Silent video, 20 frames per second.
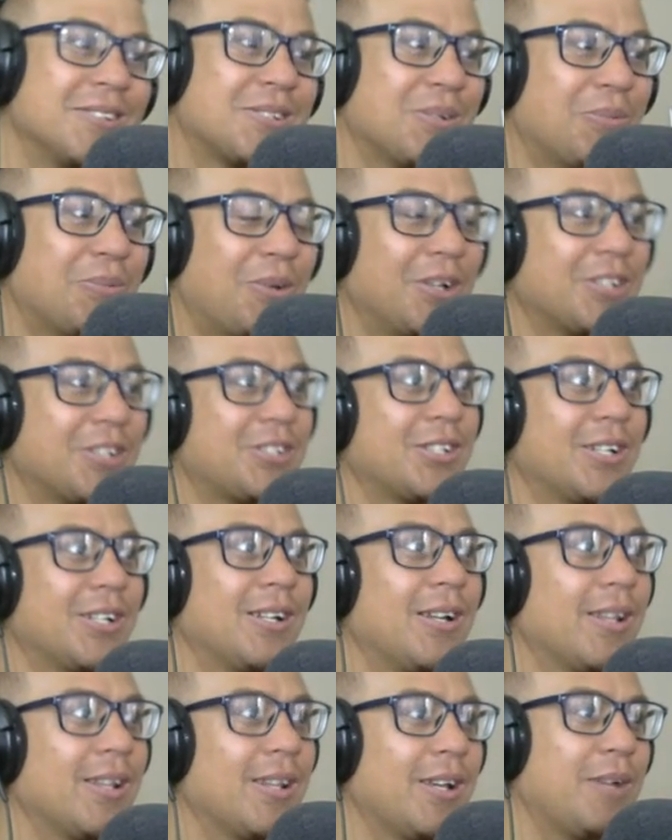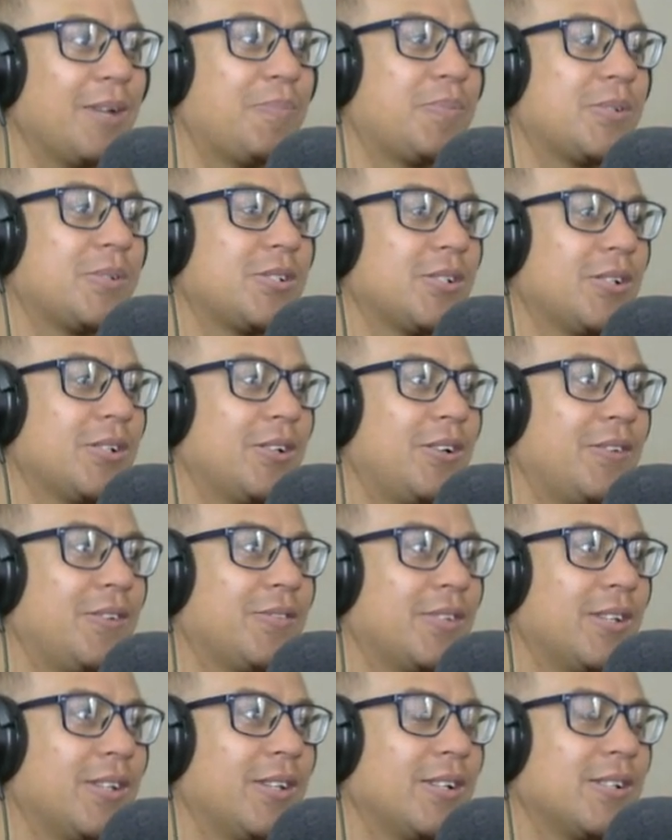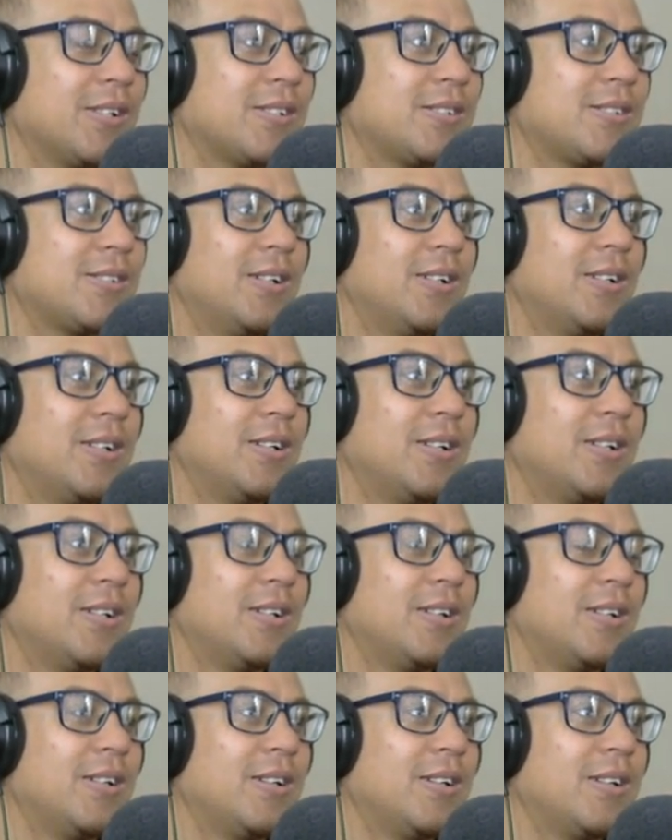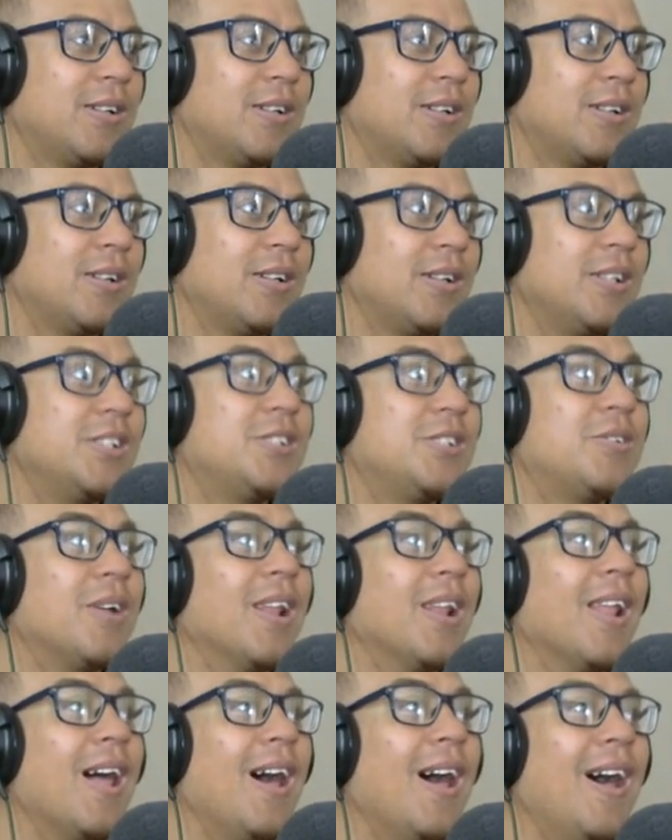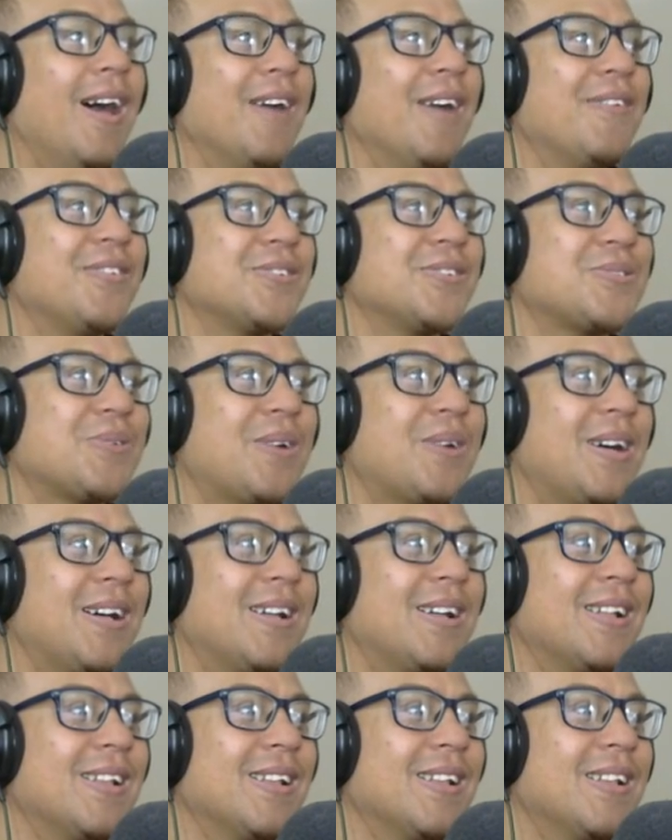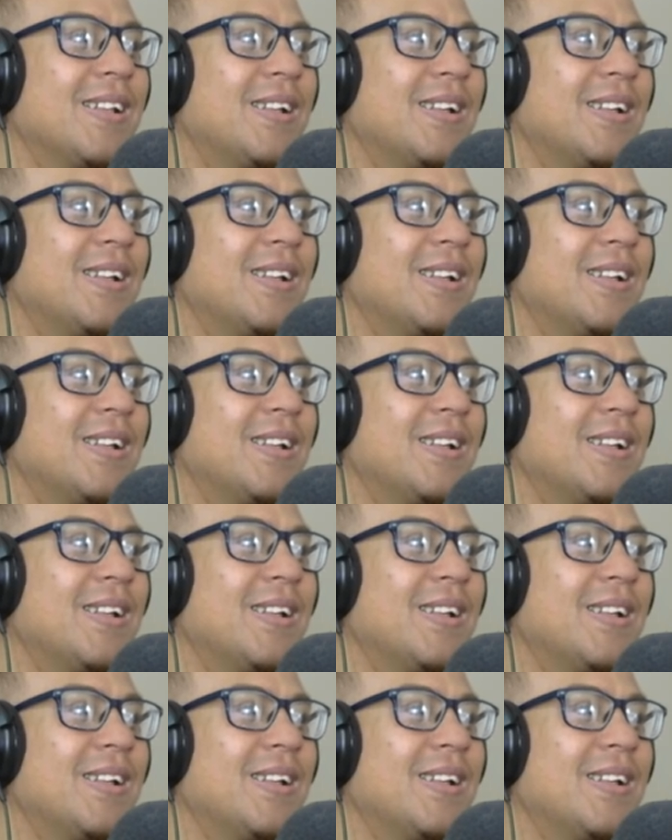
I'm watching another episode after this. He's alive as well.